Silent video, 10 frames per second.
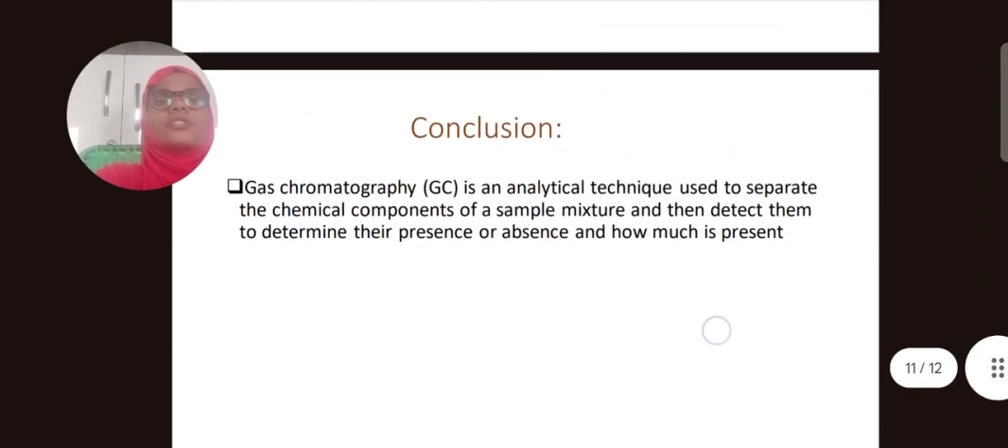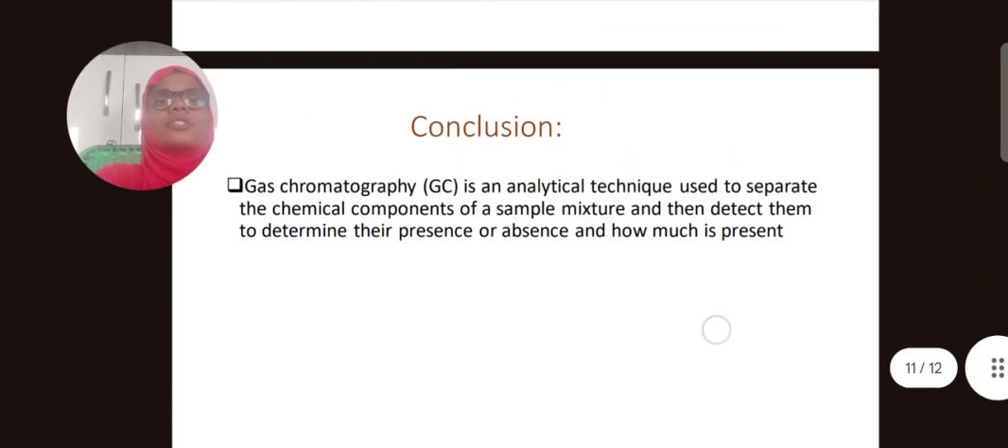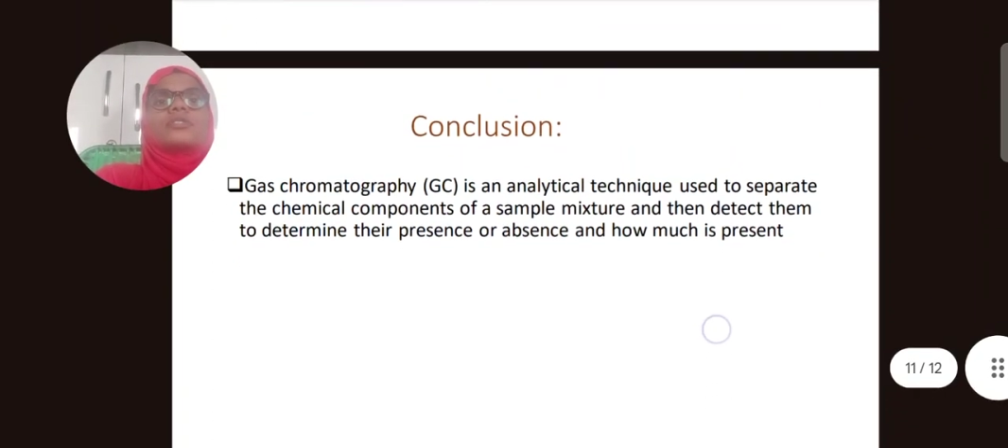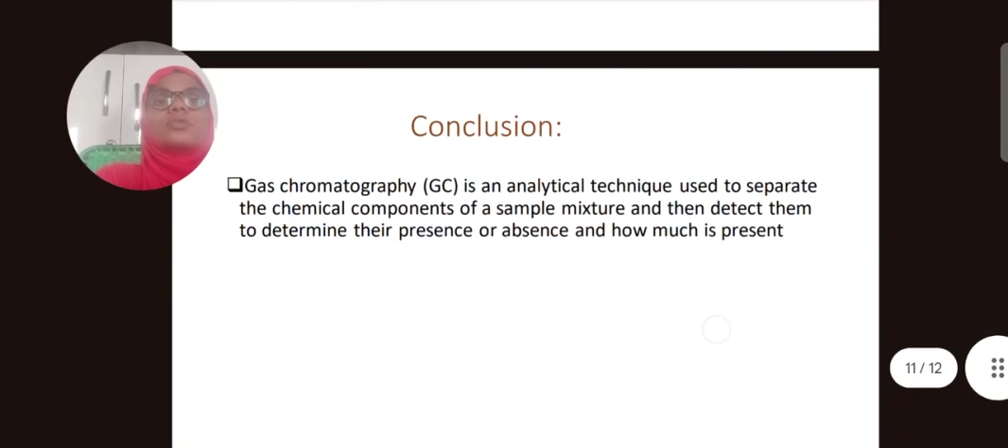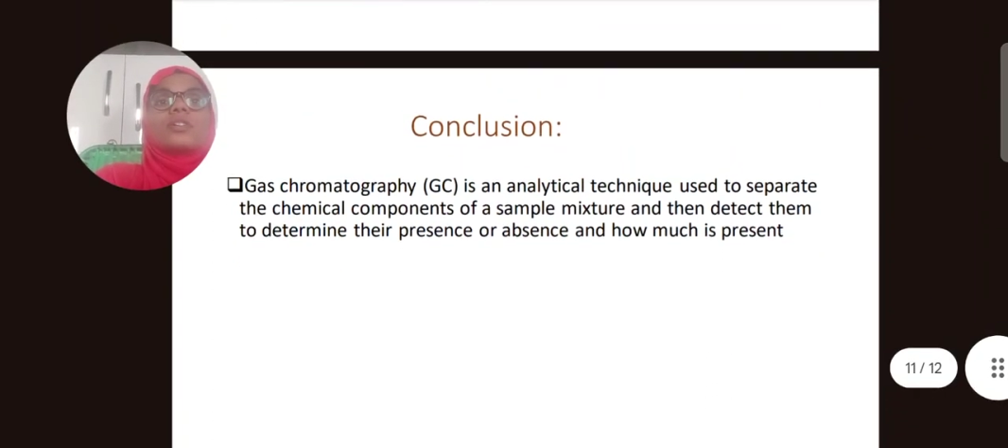known
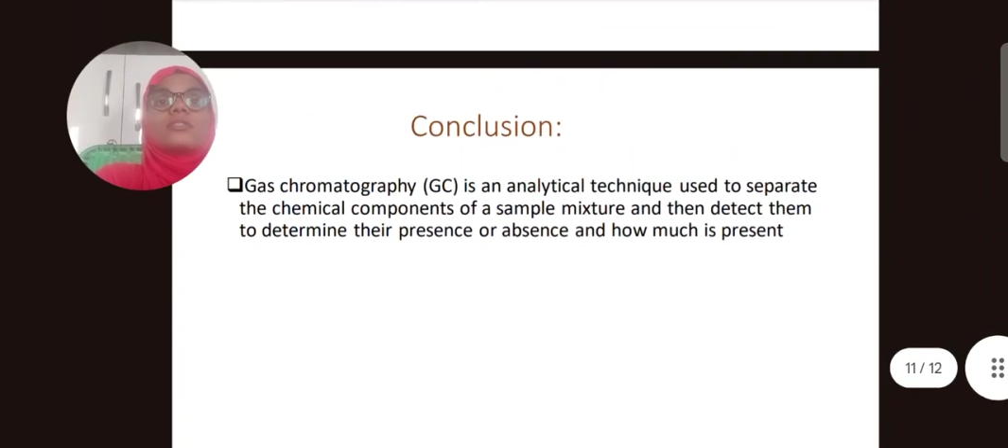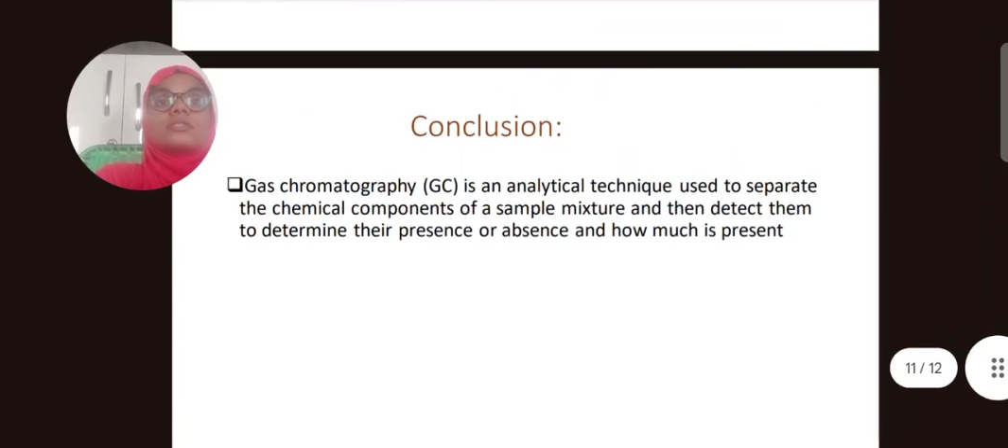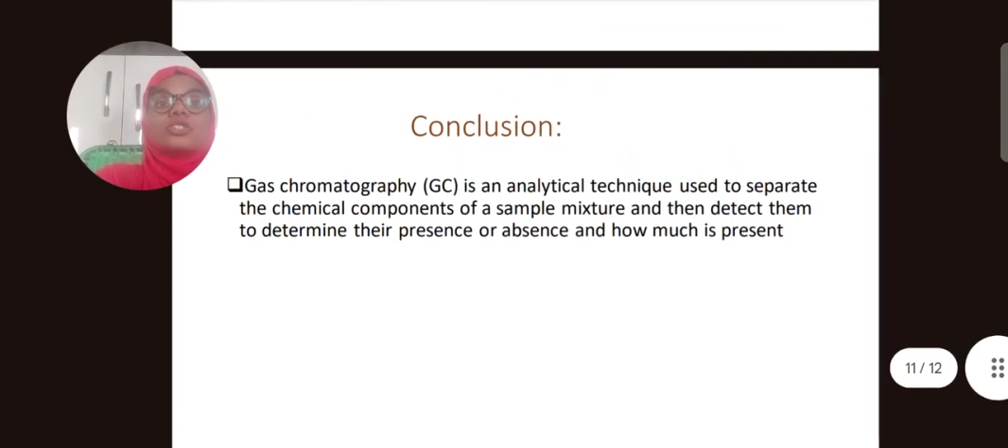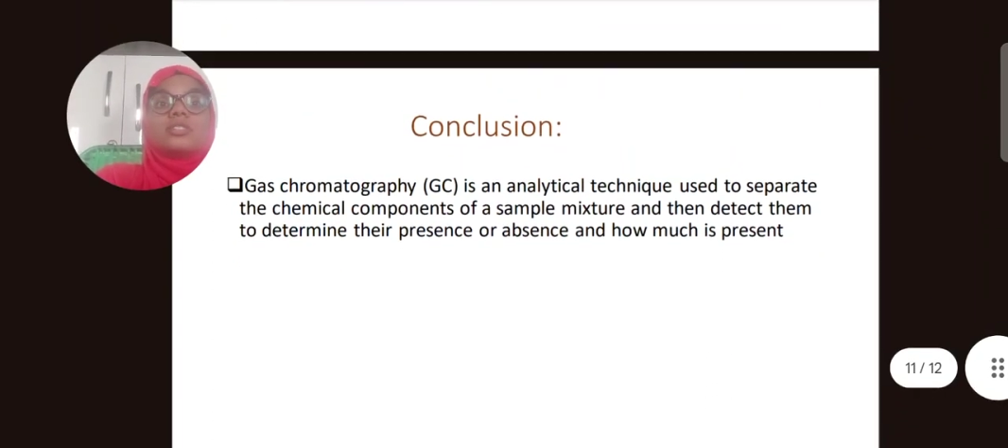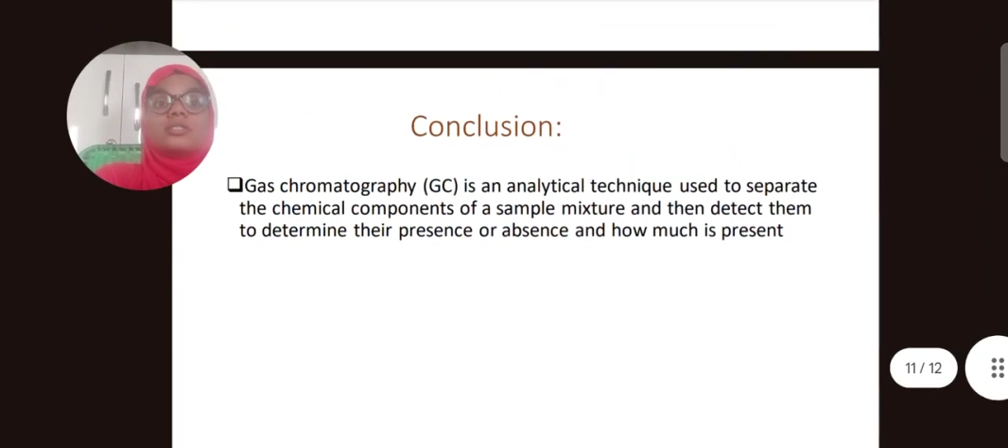as
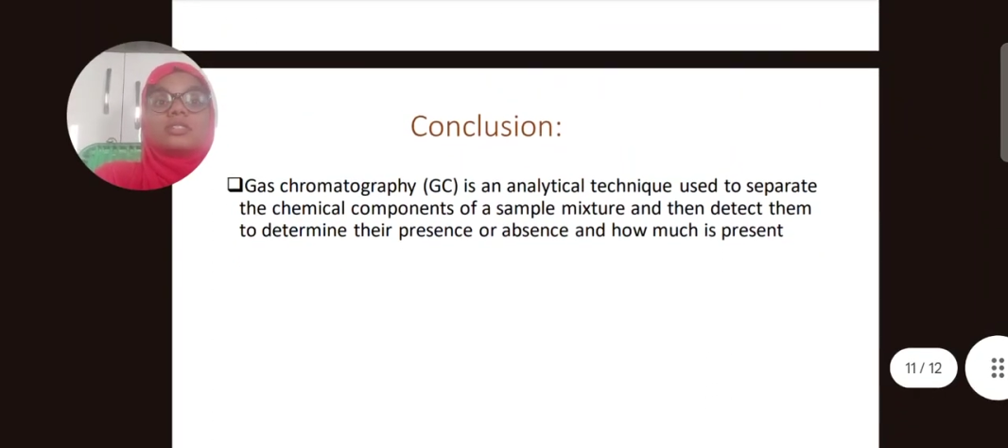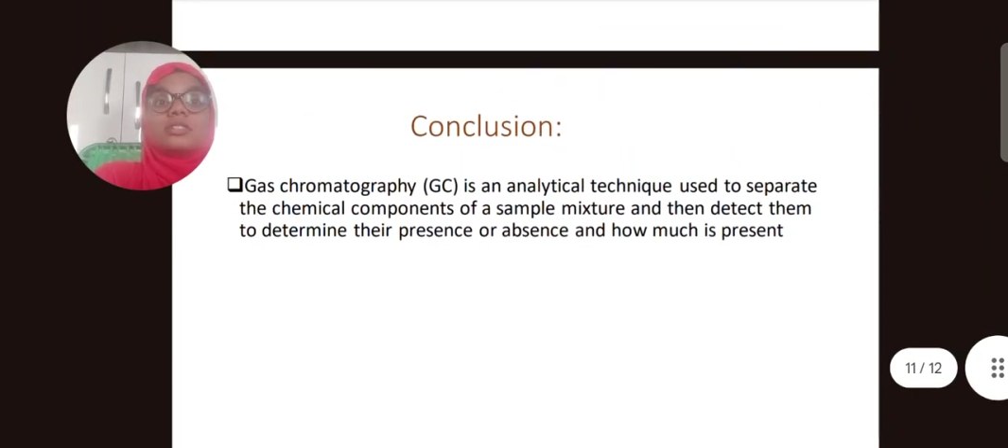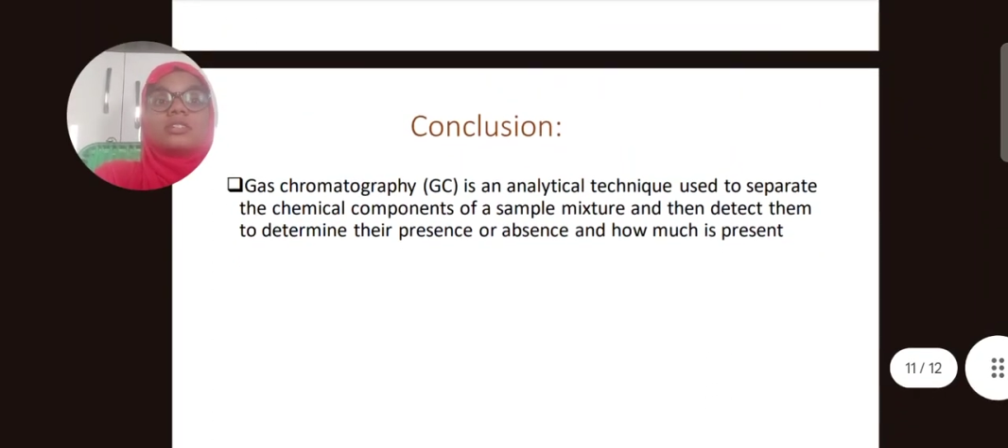GC,